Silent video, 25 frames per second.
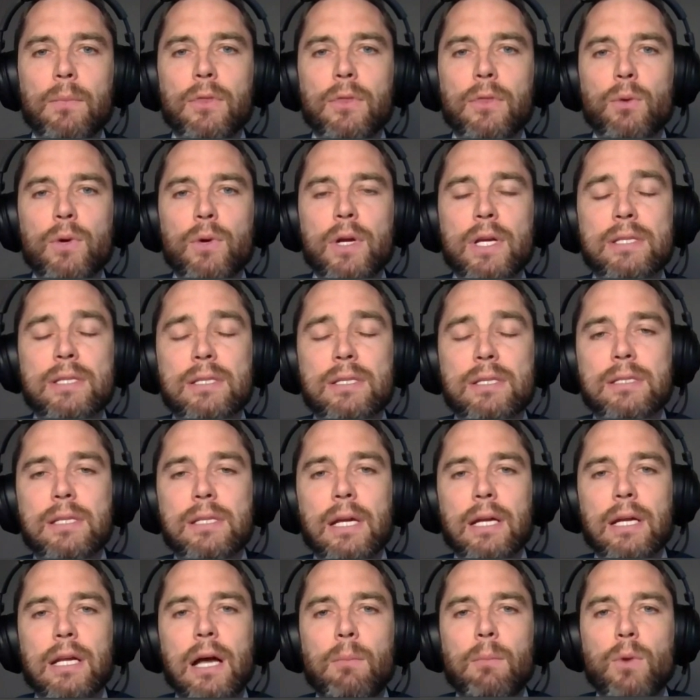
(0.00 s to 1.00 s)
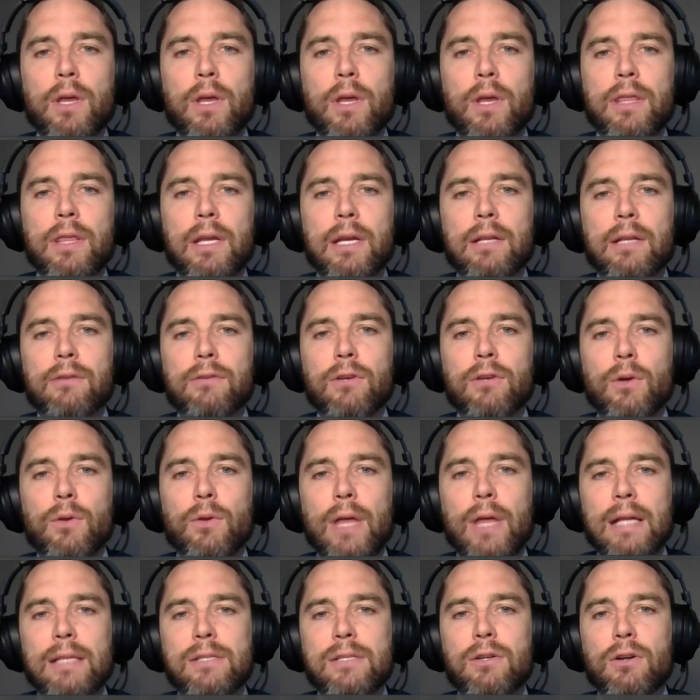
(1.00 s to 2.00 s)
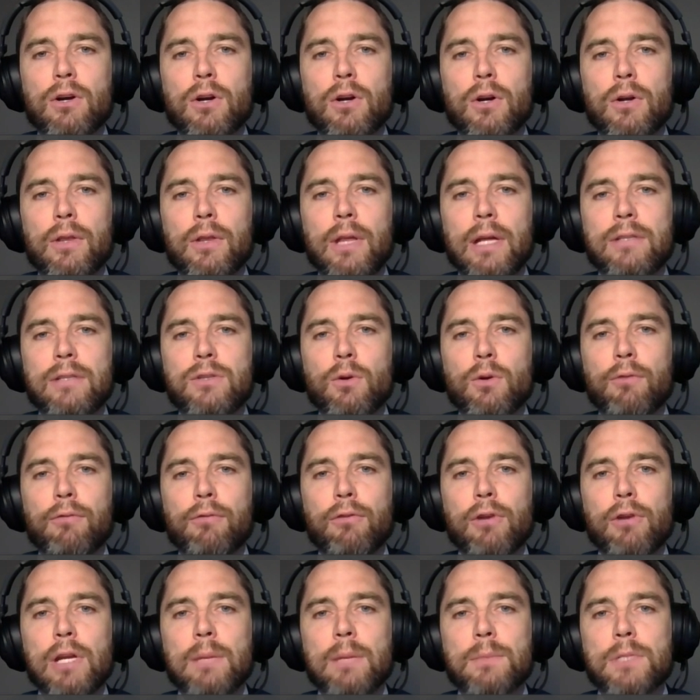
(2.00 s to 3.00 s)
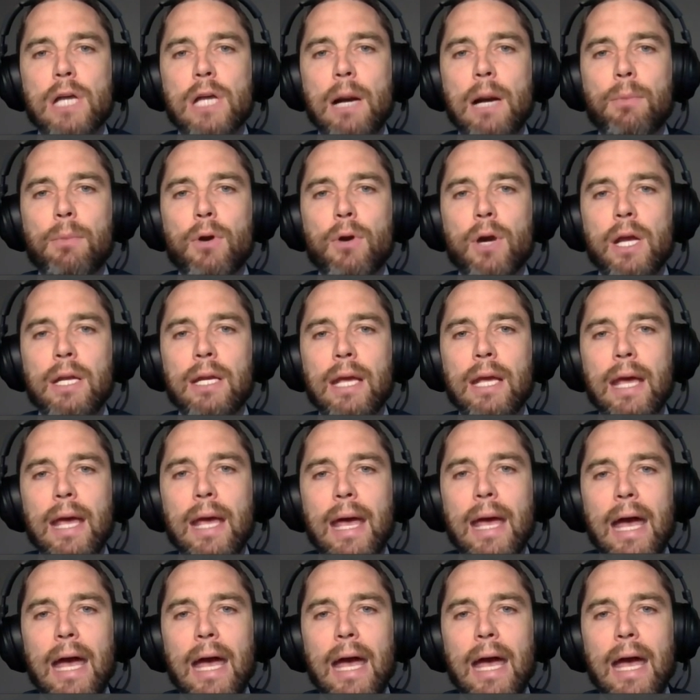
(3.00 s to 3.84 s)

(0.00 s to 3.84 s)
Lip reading: risks that come with it. And so that's your freedom to operate.